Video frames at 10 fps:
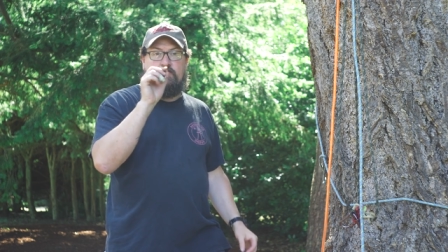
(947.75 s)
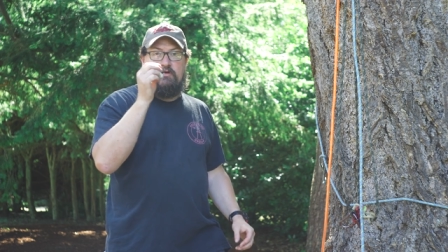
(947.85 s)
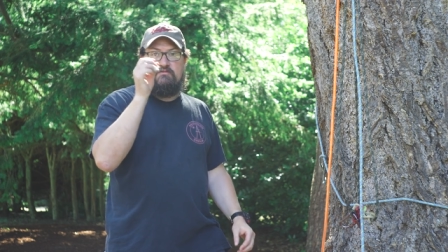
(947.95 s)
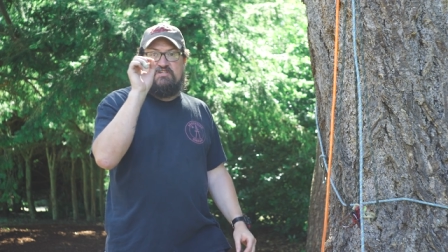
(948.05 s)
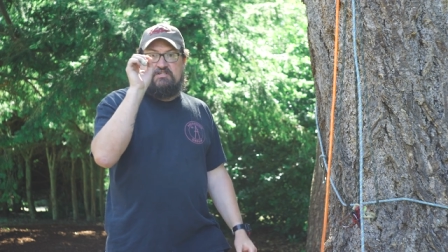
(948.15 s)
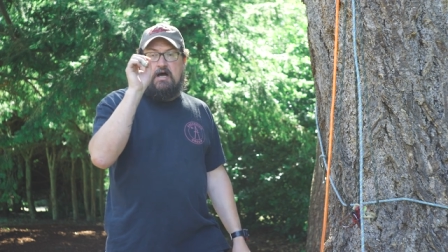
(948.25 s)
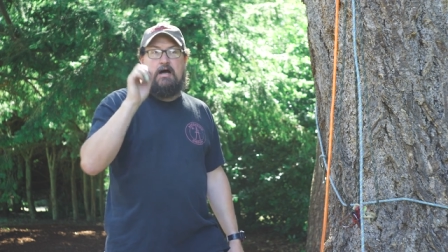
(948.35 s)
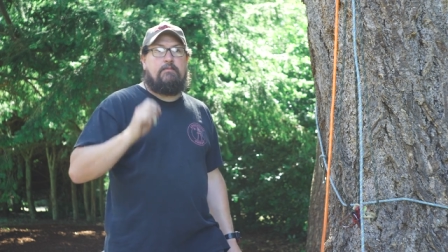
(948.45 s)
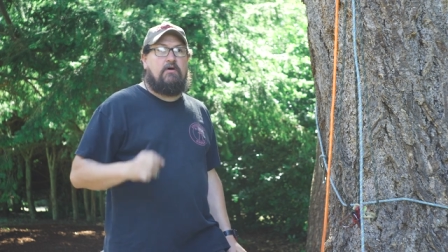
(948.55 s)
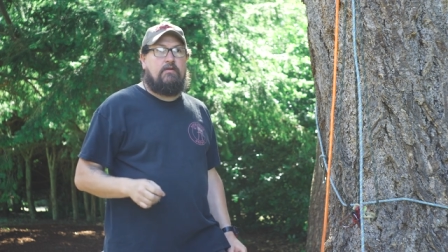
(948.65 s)
you know,
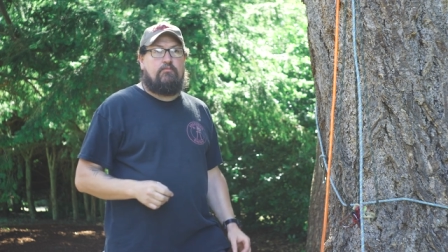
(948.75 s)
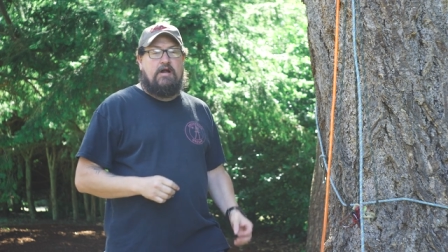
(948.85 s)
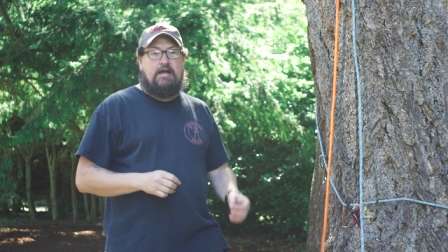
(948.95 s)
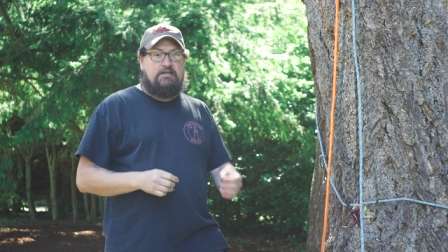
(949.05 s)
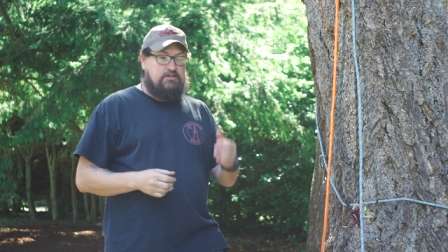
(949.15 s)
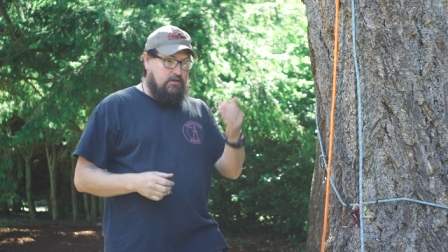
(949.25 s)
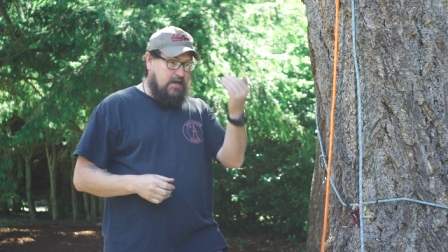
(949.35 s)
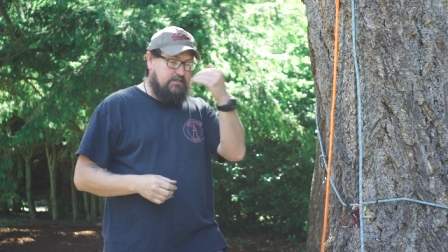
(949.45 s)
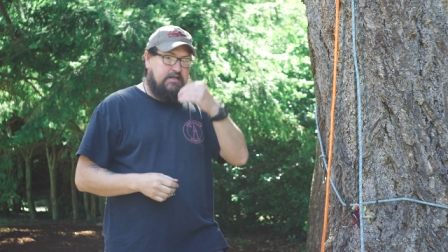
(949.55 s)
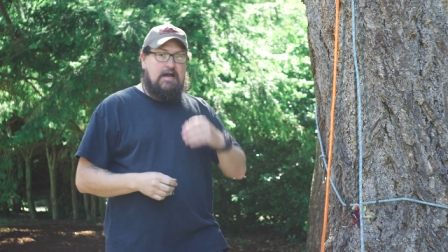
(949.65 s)
stab on the branch. So you're
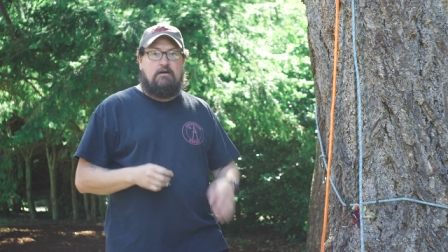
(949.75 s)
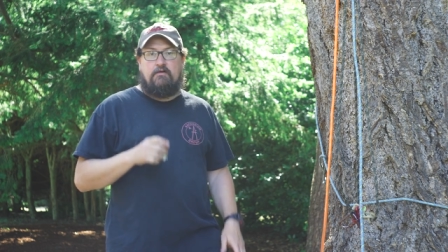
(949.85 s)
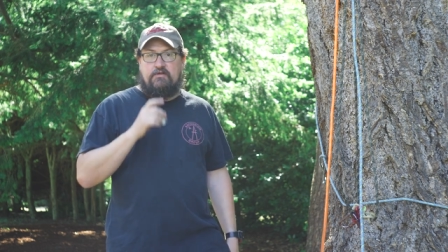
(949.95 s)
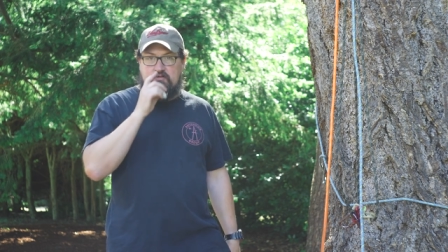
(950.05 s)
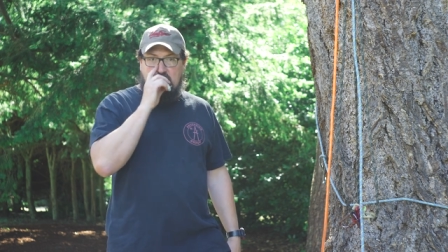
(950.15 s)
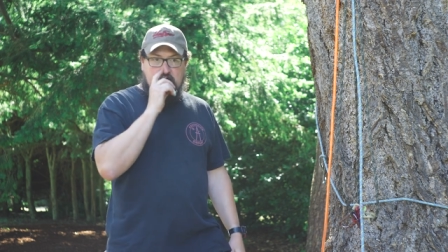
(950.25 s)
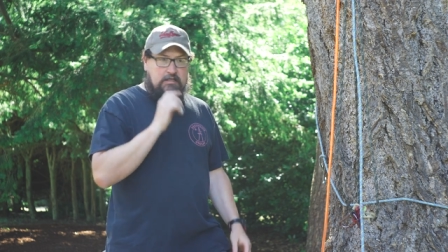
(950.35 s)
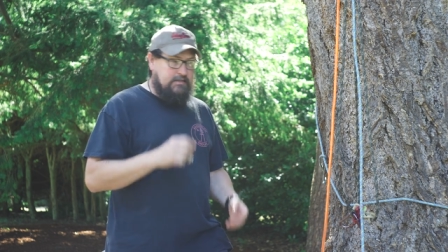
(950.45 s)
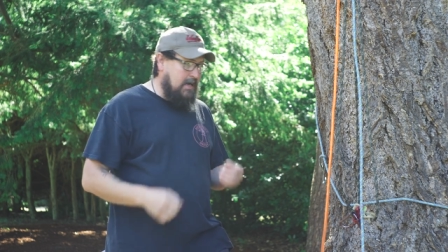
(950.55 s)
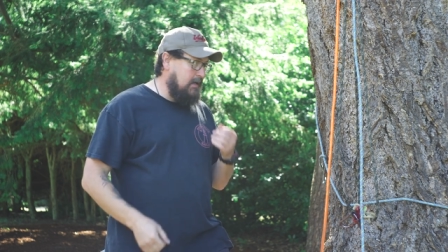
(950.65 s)
actually out on the trunk
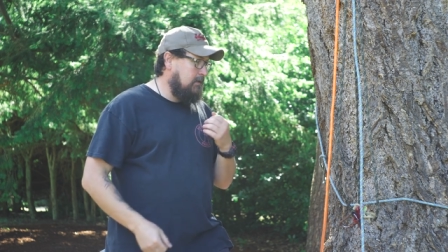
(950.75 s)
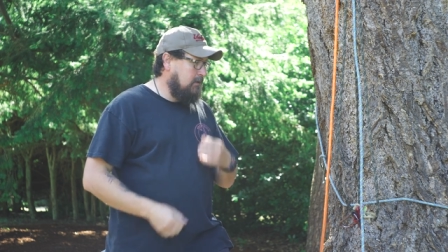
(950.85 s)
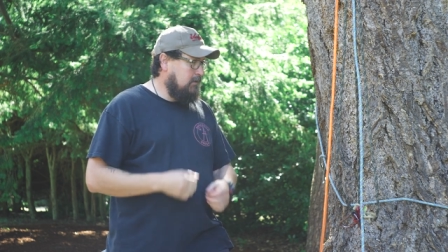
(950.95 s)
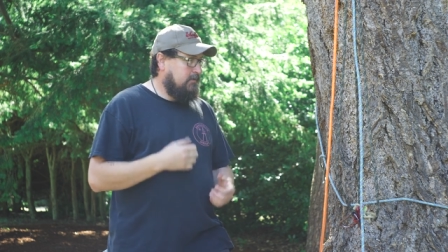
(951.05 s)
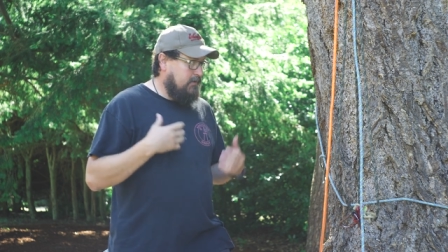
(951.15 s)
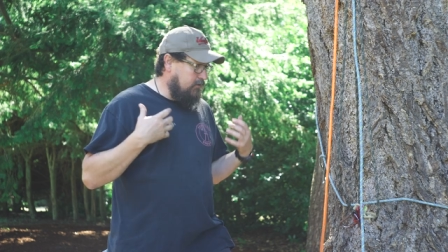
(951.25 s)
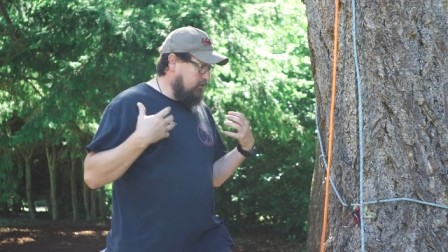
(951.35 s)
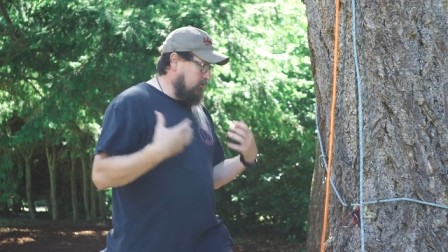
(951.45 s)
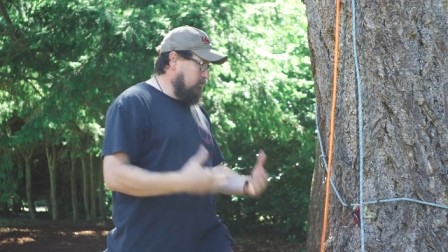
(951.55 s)
on that. You know, you,